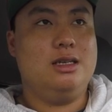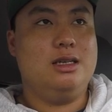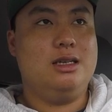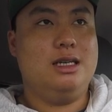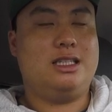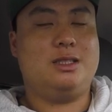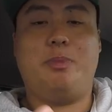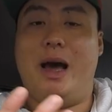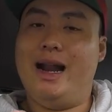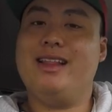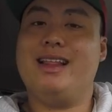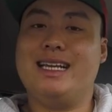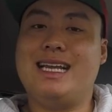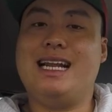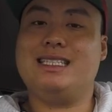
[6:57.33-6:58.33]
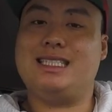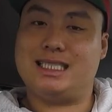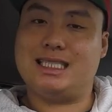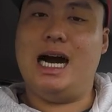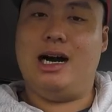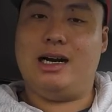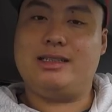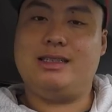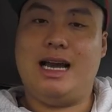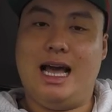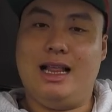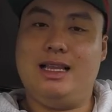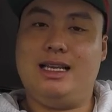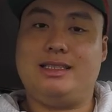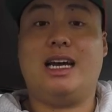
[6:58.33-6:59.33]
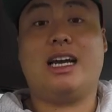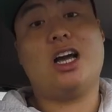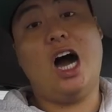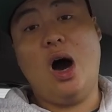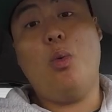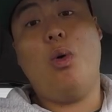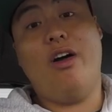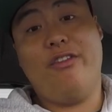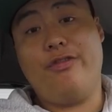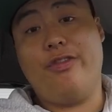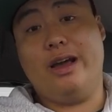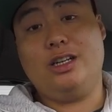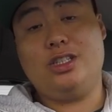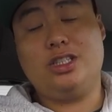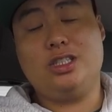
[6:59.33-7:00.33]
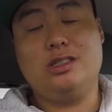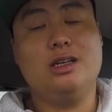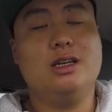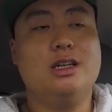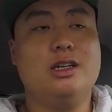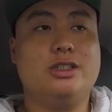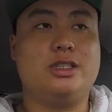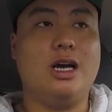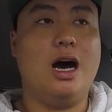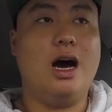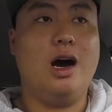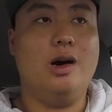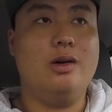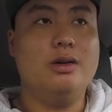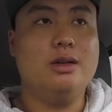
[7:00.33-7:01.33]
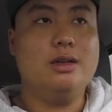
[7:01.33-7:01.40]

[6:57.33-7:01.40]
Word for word: it's better than getting skunked. At least I caught one fish, so